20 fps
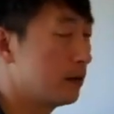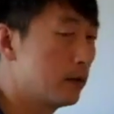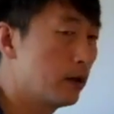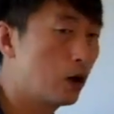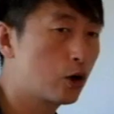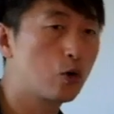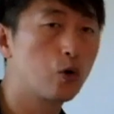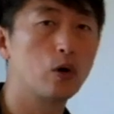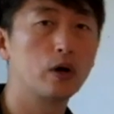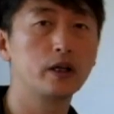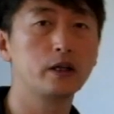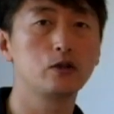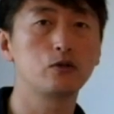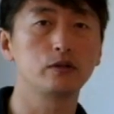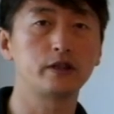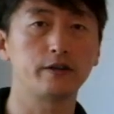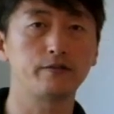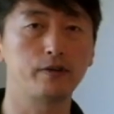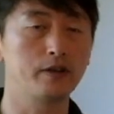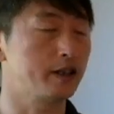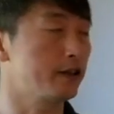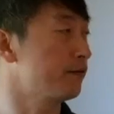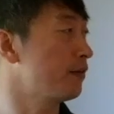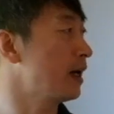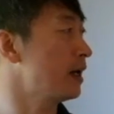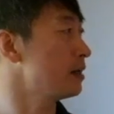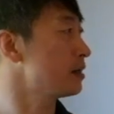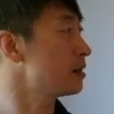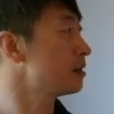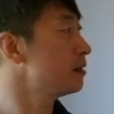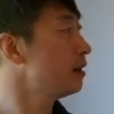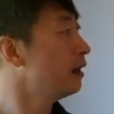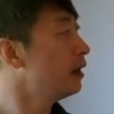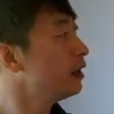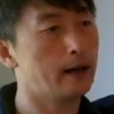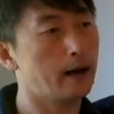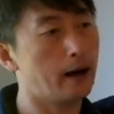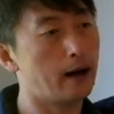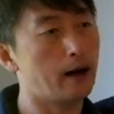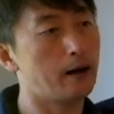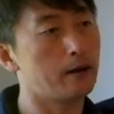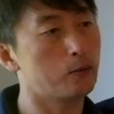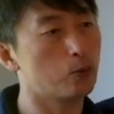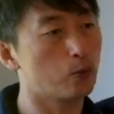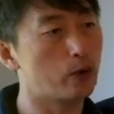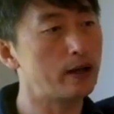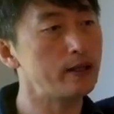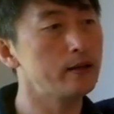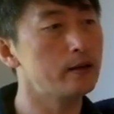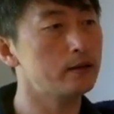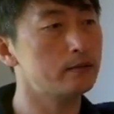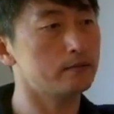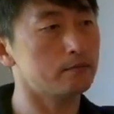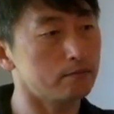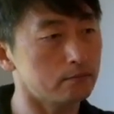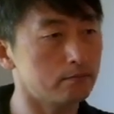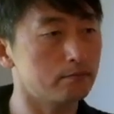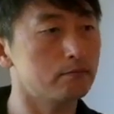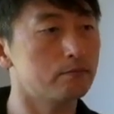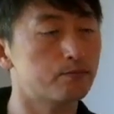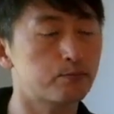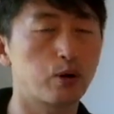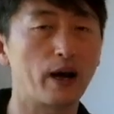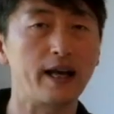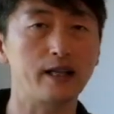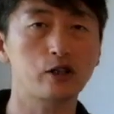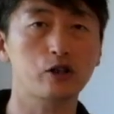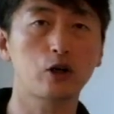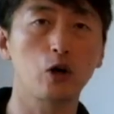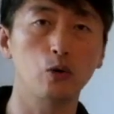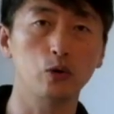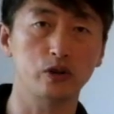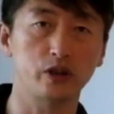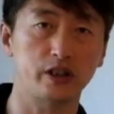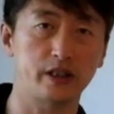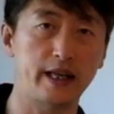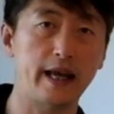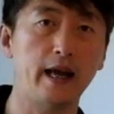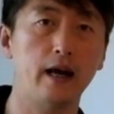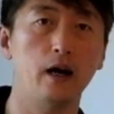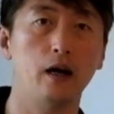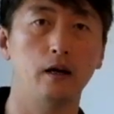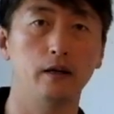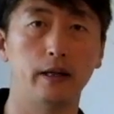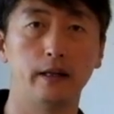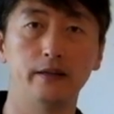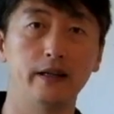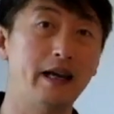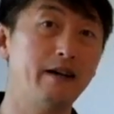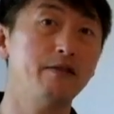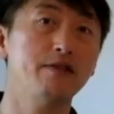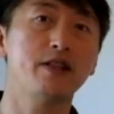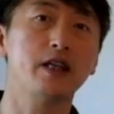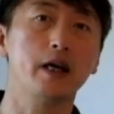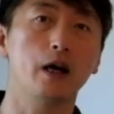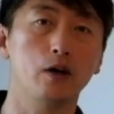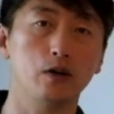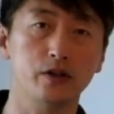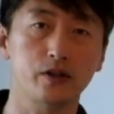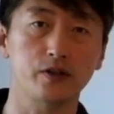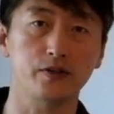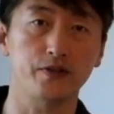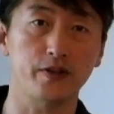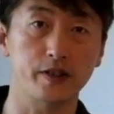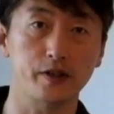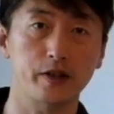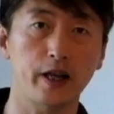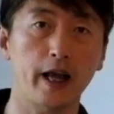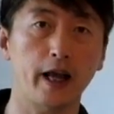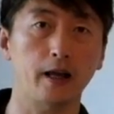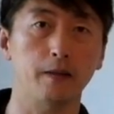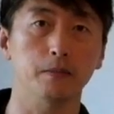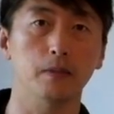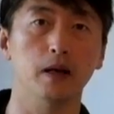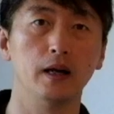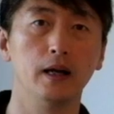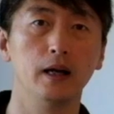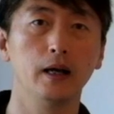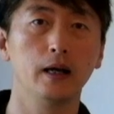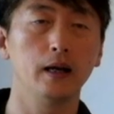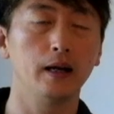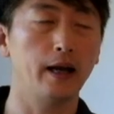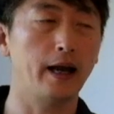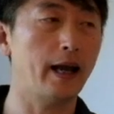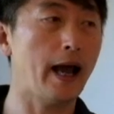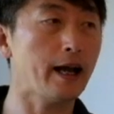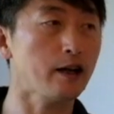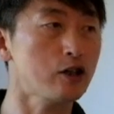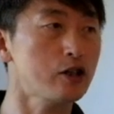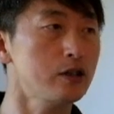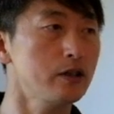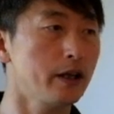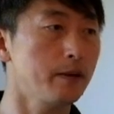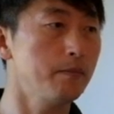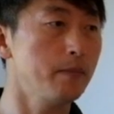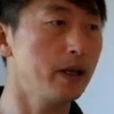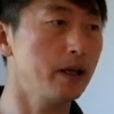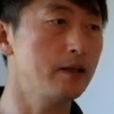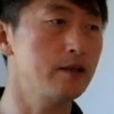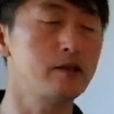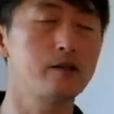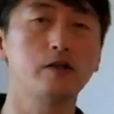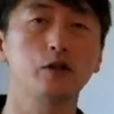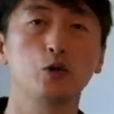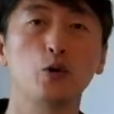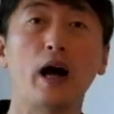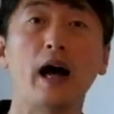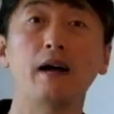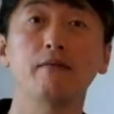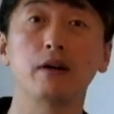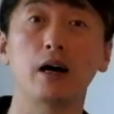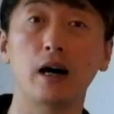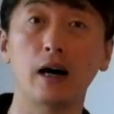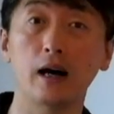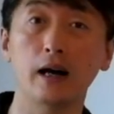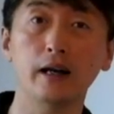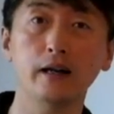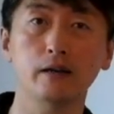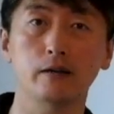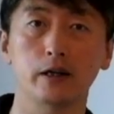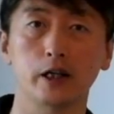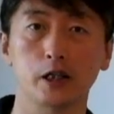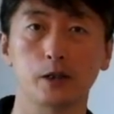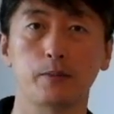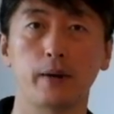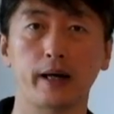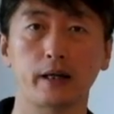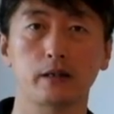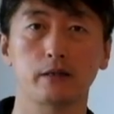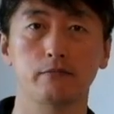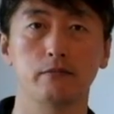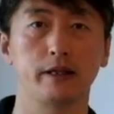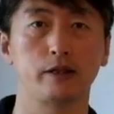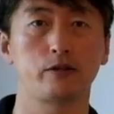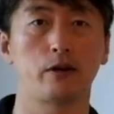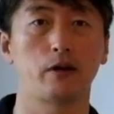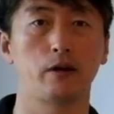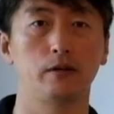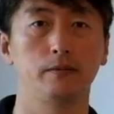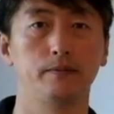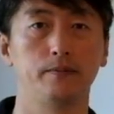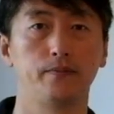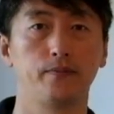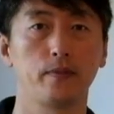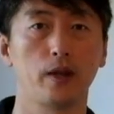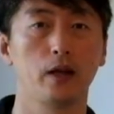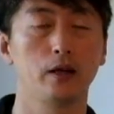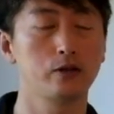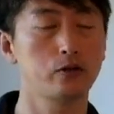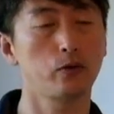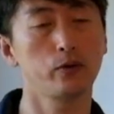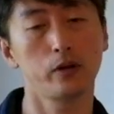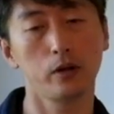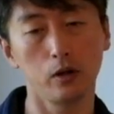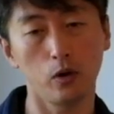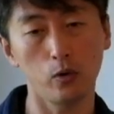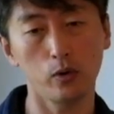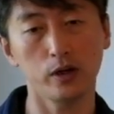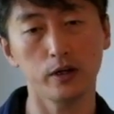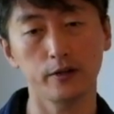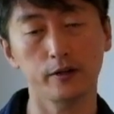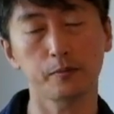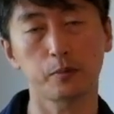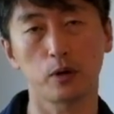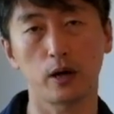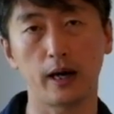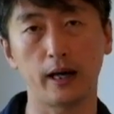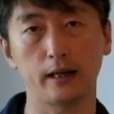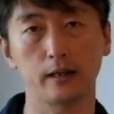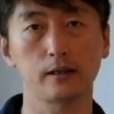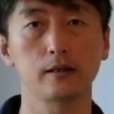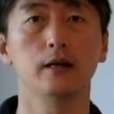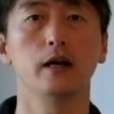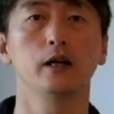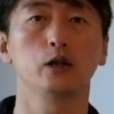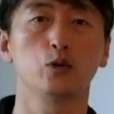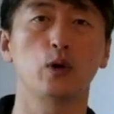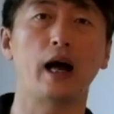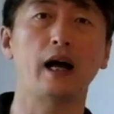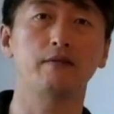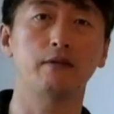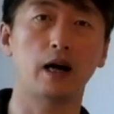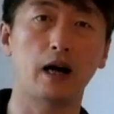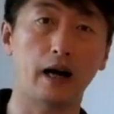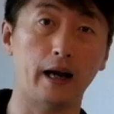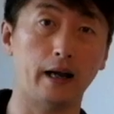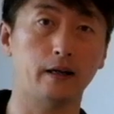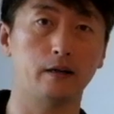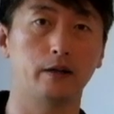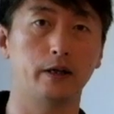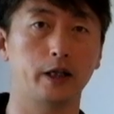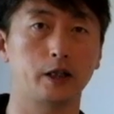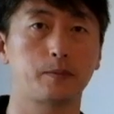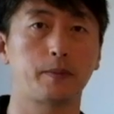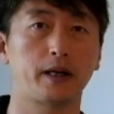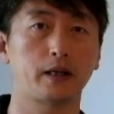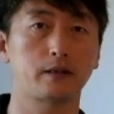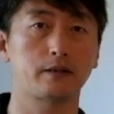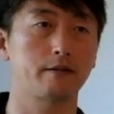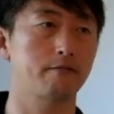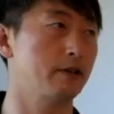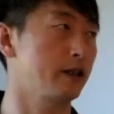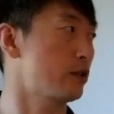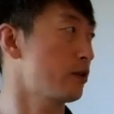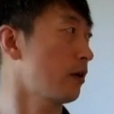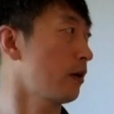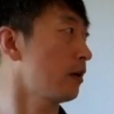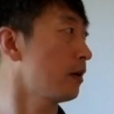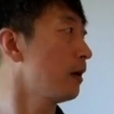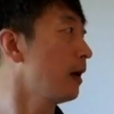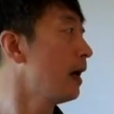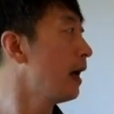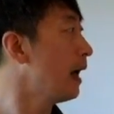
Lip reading: according to different events. When the price goes down and everything else is the same, it actually means you have a higher expected return. So the lower the price, you have a higher expected return.